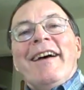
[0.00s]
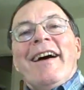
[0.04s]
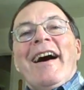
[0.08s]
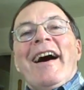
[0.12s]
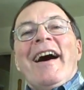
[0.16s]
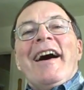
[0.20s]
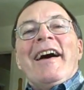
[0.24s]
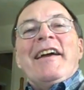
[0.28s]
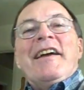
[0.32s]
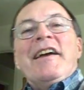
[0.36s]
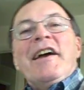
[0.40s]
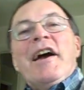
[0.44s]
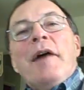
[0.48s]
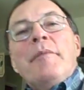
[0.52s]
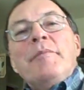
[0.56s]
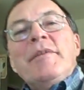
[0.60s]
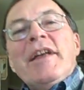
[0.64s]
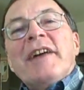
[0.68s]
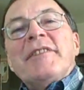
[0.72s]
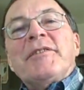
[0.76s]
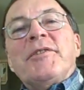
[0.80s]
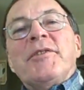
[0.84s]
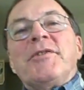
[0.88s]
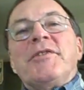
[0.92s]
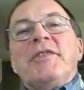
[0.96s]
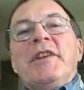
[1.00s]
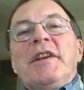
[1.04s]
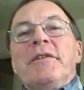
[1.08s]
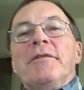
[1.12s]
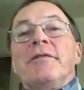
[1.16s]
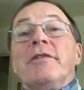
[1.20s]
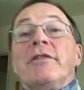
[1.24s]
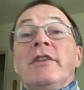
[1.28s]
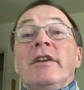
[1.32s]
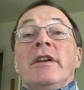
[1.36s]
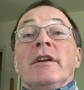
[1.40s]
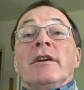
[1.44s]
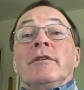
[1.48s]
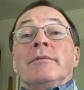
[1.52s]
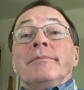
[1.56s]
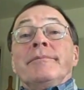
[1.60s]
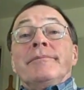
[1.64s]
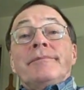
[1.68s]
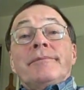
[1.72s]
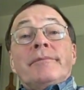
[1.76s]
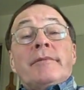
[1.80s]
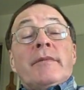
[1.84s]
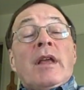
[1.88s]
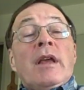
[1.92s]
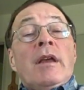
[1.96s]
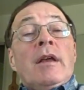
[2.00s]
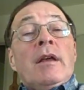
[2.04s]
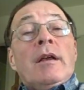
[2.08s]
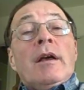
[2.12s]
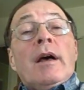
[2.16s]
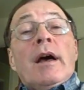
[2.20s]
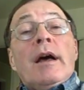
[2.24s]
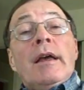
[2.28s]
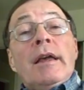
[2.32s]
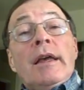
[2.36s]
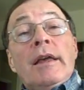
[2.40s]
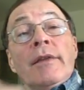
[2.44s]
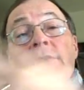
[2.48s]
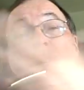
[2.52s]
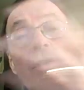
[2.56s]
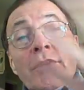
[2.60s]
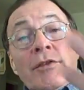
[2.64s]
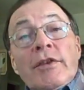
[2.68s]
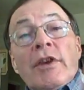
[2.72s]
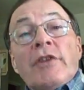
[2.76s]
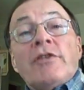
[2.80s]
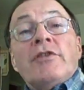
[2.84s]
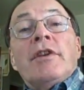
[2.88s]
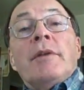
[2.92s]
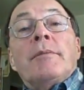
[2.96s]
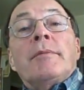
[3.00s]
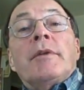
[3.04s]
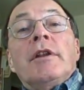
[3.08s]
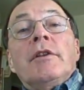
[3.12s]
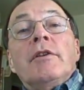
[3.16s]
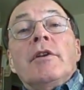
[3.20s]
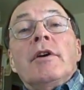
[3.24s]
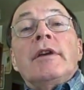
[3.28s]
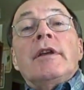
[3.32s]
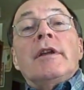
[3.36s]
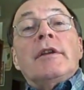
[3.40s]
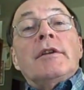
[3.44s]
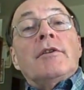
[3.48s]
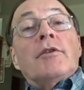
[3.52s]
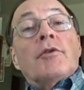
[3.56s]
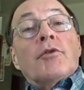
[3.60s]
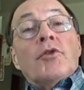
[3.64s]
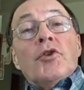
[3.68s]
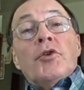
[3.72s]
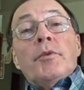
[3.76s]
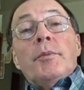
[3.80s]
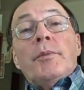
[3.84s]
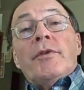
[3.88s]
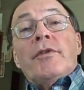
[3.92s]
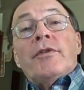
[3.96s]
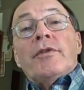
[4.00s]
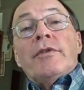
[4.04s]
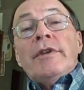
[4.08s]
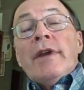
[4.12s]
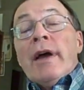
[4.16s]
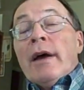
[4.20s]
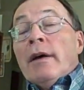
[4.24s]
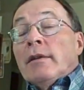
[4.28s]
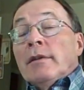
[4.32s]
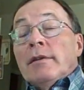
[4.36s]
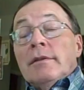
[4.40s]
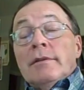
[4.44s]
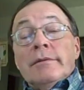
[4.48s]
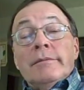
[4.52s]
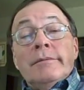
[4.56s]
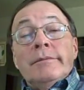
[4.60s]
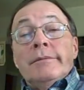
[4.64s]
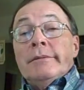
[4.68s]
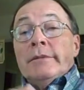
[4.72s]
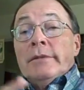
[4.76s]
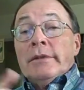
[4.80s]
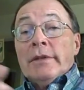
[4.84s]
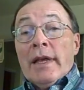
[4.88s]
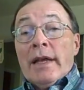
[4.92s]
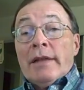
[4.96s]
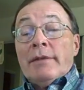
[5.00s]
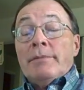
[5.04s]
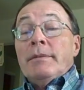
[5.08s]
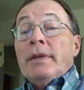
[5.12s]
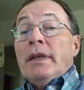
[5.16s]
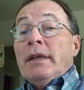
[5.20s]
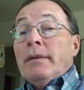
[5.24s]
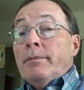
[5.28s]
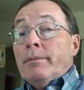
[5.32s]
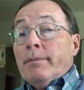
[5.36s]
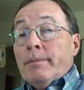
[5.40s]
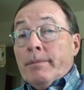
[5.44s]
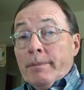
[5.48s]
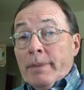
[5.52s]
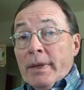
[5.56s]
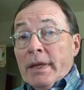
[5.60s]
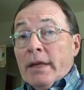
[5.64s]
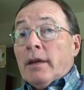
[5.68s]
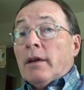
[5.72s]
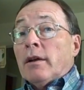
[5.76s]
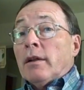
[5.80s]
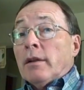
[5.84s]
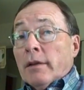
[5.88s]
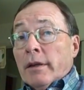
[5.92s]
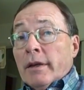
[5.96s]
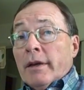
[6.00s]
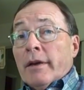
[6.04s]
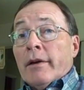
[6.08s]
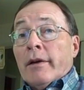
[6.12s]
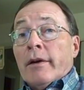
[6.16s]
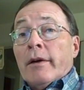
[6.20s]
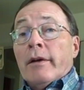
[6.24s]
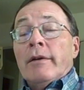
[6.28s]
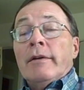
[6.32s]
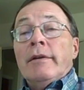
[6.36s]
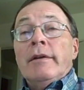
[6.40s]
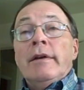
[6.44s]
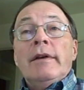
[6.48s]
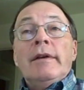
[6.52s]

Hi, I'm Dr. Steve Steele. In this session, I'm going to look at groups. Now, let me be clear.